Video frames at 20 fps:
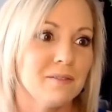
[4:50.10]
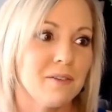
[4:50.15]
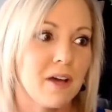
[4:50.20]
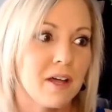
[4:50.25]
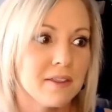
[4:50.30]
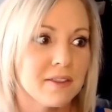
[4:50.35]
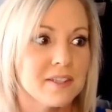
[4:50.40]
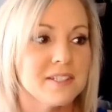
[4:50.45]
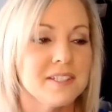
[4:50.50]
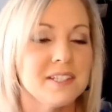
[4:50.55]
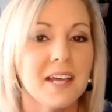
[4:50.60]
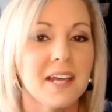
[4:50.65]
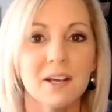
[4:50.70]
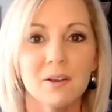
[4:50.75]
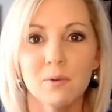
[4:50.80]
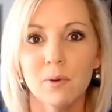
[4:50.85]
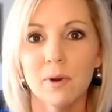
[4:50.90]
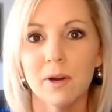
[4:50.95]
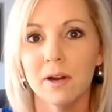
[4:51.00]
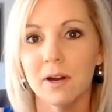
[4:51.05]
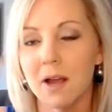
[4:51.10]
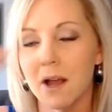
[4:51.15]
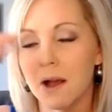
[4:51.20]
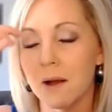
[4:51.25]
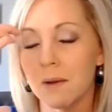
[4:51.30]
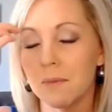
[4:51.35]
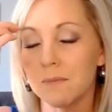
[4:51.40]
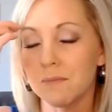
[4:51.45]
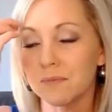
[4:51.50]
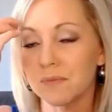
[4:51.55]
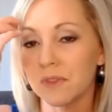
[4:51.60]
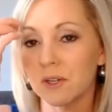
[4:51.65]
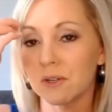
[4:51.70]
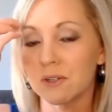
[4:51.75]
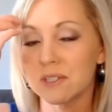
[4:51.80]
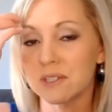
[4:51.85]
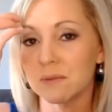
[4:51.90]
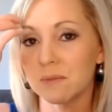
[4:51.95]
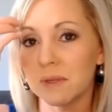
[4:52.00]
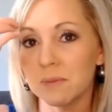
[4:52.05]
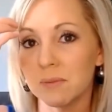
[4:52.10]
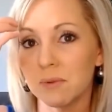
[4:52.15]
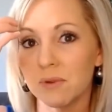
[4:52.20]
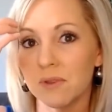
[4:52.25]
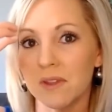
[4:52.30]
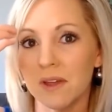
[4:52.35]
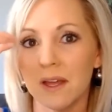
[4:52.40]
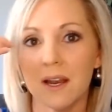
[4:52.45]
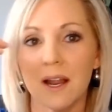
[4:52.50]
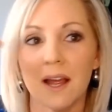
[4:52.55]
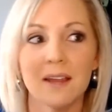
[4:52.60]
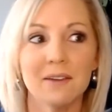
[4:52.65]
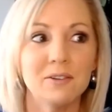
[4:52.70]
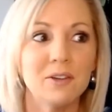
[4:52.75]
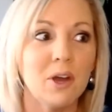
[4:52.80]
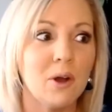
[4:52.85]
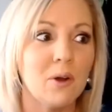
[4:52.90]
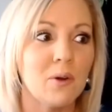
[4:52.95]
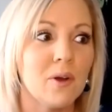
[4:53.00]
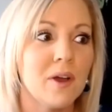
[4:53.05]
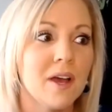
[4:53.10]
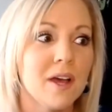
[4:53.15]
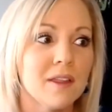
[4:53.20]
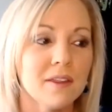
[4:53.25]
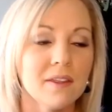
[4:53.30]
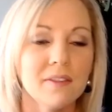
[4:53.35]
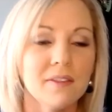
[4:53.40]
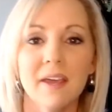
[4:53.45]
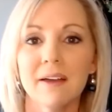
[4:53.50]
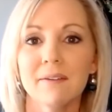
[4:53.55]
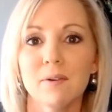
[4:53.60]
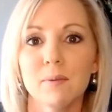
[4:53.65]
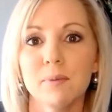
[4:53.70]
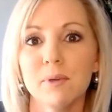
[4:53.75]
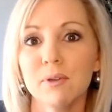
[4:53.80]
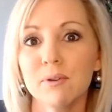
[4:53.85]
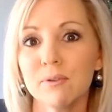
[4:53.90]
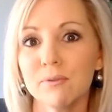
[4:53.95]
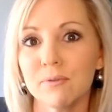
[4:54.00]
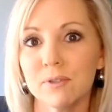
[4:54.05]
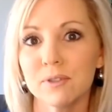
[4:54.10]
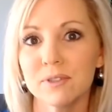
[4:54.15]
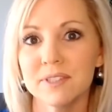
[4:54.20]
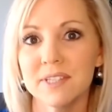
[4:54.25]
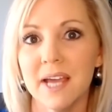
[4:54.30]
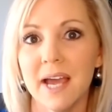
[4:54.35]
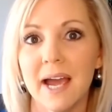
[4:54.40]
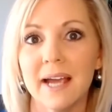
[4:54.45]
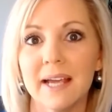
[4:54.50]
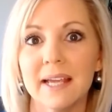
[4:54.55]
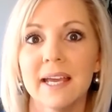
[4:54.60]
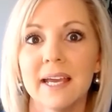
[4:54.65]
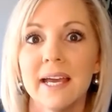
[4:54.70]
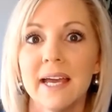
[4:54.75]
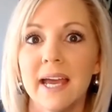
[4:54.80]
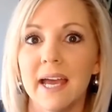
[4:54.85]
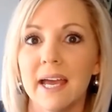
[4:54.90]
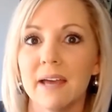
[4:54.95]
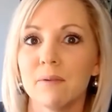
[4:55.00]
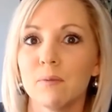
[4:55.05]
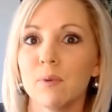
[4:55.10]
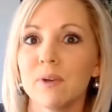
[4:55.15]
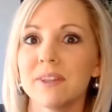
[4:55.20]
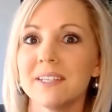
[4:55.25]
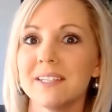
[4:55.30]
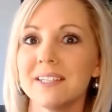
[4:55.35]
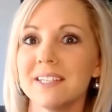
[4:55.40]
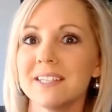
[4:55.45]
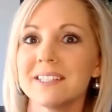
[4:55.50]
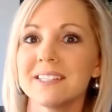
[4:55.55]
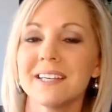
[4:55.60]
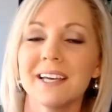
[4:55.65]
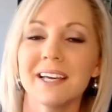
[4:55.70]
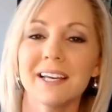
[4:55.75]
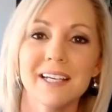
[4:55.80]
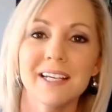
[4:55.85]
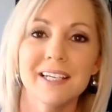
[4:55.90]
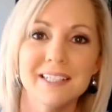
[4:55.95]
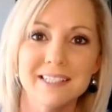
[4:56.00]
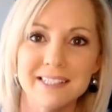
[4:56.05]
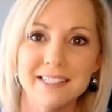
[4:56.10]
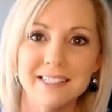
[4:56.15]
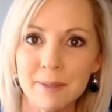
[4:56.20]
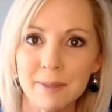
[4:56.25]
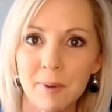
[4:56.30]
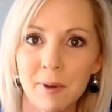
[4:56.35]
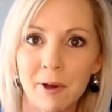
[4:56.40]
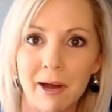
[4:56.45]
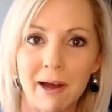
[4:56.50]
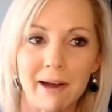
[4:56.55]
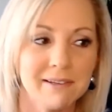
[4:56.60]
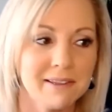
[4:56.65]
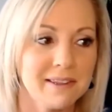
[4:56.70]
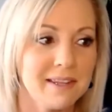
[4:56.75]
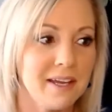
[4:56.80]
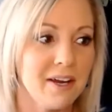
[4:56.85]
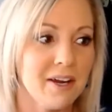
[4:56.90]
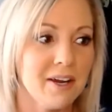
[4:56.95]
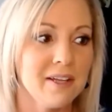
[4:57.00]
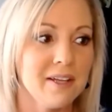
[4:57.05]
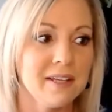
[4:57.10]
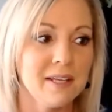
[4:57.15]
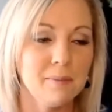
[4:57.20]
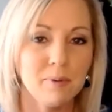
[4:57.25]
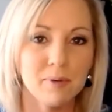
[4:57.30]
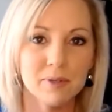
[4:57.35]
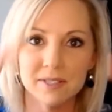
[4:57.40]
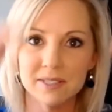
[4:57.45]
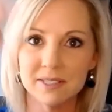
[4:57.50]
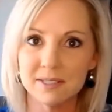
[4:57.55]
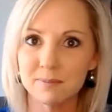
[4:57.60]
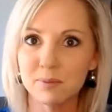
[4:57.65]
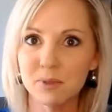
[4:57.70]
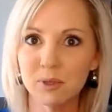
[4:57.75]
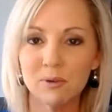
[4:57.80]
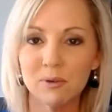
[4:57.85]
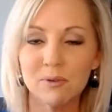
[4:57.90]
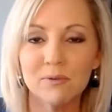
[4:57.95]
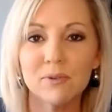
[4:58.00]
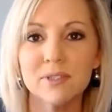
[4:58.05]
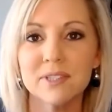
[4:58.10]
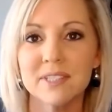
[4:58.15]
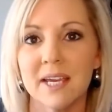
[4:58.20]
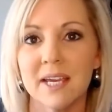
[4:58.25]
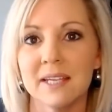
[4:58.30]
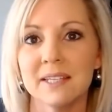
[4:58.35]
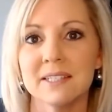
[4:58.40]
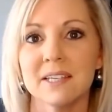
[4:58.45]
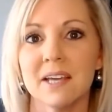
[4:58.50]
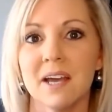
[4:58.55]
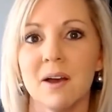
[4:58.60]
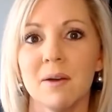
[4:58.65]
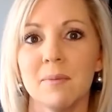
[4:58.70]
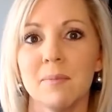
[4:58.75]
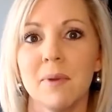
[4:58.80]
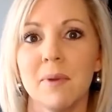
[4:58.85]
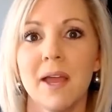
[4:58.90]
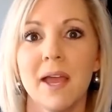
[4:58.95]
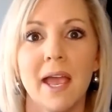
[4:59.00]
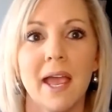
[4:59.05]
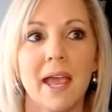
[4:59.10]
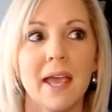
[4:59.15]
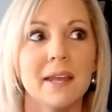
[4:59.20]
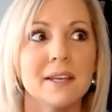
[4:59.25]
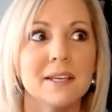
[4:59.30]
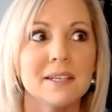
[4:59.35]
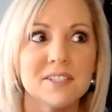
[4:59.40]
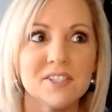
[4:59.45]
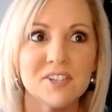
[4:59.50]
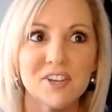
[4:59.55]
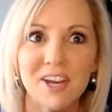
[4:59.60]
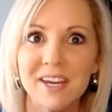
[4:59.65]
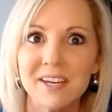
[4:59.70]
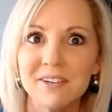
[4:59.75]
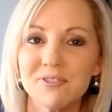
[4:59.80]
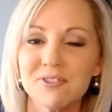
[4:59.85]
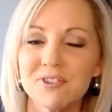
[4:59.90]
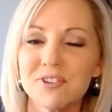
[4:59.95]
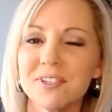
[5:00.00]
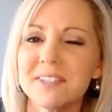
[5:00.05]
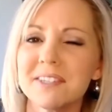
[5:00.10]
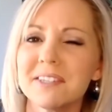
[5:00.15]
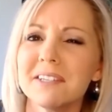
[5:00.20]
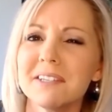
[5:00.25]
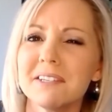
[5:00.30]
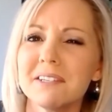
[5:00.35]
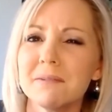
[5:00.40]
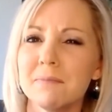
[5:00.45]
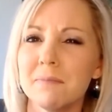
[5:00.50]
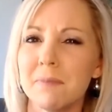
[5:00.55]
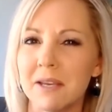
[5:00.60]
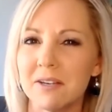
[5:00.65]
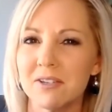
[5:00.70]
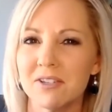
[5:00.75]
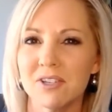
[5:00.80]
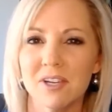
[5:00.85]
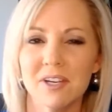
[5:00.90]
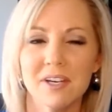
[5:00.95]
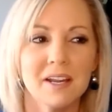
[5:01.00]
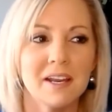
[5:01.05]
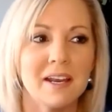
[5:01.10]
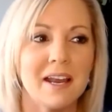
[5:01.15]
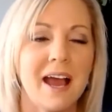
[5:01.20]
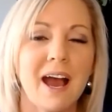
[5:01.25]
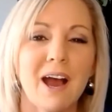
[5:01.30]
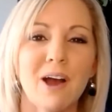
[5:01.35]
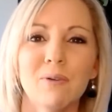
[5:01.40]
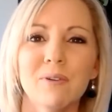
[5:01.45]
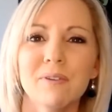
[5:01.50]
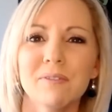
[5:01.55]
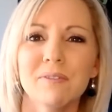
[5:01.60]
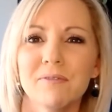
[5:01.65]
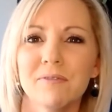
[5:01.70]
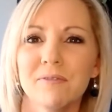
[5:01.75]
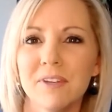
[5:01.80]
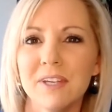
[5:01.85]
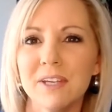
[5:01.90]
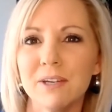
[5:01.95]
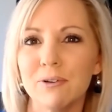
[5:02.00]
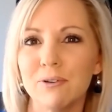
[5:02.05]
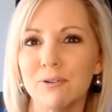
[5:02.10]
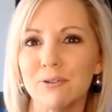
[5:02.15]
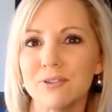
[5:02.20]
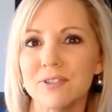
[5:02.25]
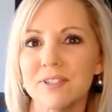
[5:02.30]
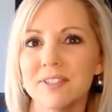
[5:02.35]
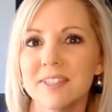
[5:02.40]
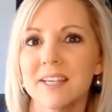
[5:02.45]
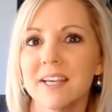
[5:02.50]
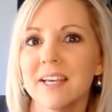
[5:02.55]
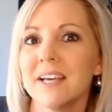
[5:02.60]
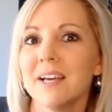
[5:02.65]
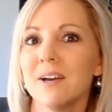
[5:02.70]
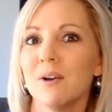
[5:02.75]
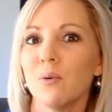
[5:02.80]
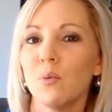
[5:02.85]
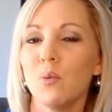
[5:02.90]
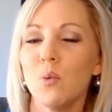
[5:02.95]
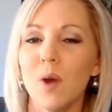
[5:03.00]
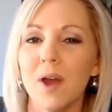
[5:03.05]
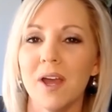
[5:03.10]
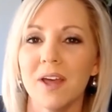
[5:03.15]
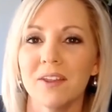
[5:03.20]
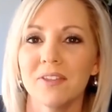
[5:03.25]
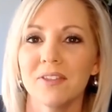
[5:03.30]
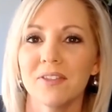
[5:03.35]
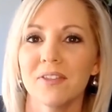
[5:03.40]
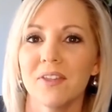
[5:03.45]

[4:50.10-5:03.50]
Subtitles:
on the deck where there's some people that I know that they have a beautiful deck, and what they did is they got a gazebo out there and they put this beautiful tent up, and it changes the dimension and how it feels with